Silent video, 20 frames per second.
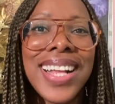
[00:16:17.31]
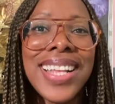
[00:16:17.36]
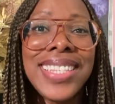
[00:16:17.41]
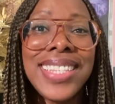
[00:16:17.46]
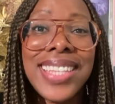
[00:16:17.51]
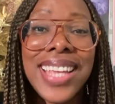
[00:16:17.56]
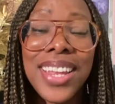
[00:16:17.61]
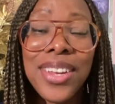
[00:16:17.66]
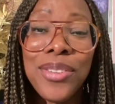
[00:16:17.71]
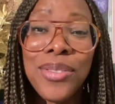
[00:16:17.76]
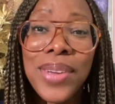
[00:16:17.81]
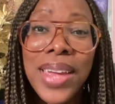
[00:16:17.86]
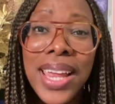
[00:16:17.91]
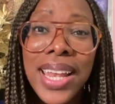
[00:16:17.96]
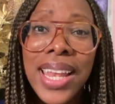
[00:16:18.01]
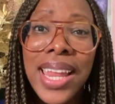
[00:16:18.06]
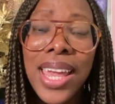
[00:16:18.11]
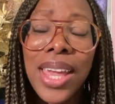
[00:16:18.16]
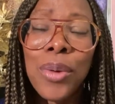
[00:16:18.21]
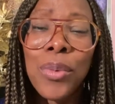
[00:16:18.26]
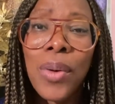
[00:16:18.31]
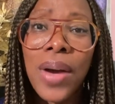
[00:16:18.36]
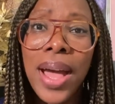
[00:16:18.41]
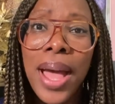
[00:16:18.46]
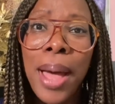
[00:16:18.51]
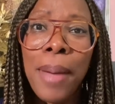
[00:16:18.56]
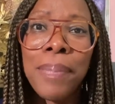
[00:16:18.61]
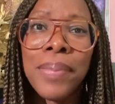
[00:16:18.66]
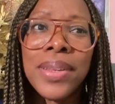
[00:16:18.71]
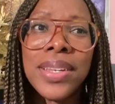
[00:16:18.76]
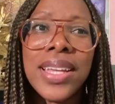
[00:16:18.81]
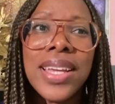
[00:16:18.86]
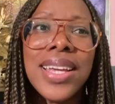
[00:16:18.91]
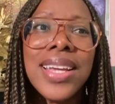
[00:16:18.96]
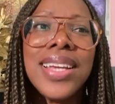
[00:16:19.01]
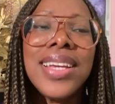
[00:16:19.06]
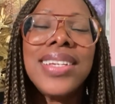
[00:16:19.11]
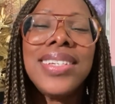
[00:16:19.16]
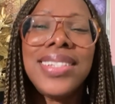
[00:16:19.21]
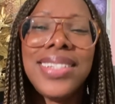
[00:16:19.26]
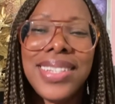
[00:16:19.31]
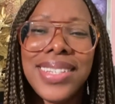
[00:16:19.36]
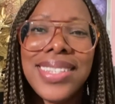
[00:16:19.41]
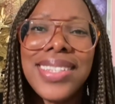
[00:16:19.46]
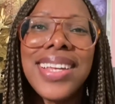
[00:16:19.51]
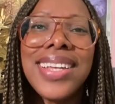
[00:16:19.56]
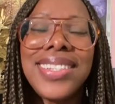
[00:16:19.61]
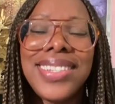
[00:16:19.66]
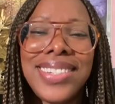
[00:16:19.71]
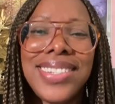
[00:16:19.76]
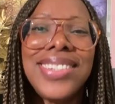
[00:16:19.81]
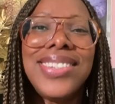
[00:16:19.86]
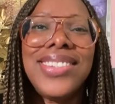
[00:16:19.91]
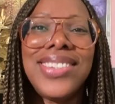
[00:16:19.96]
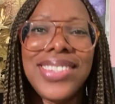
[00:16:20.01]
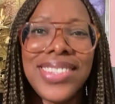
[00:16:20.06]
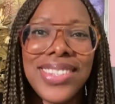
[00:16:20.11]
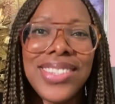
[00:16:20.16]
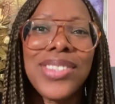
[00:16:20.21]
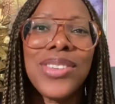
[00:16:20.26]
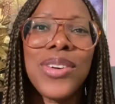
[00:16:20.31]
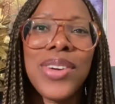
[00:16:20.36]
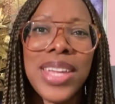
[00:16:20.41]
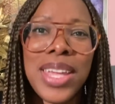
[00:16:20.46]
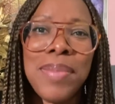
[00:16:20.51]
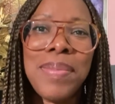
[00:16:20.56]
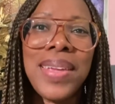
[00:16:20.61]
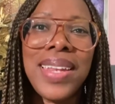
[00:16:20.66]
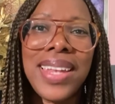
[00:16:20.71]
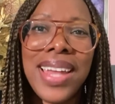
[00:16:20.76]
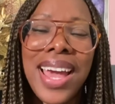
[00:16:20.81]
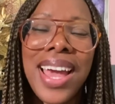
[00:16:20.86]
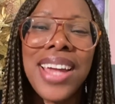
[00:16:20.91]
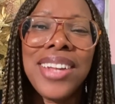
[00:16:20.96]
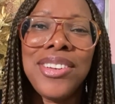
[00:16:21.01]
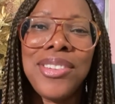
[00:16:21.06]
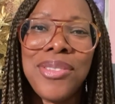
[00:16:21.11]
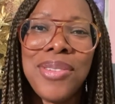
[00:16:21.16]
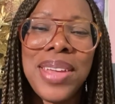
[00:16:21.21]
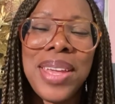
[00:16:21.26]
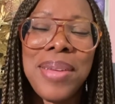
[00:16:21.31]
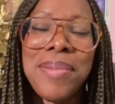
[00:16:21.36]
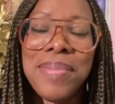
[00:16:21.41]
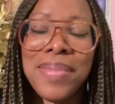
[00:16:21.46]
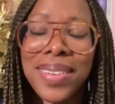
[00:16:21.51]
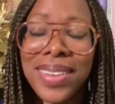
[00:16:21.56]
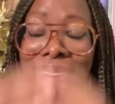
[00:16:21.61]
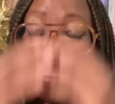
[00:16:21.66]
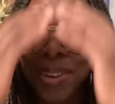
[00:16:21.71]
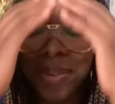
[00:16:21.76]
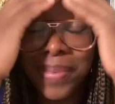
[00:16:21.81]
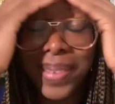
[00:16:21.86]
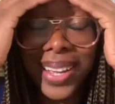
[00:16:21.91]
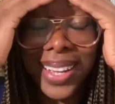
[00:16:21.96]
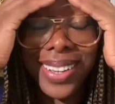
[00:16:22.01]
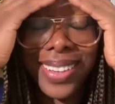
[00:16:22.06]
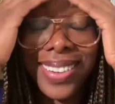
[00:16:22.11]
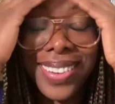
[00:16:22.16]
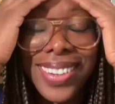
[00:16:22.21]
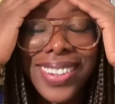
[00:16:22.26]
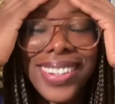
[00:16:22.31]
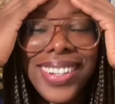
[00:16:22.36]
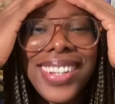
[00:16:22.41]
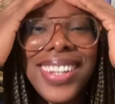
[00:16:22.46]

I said, "Really? What happened?" She said she just saw him in her dream. Oh my God.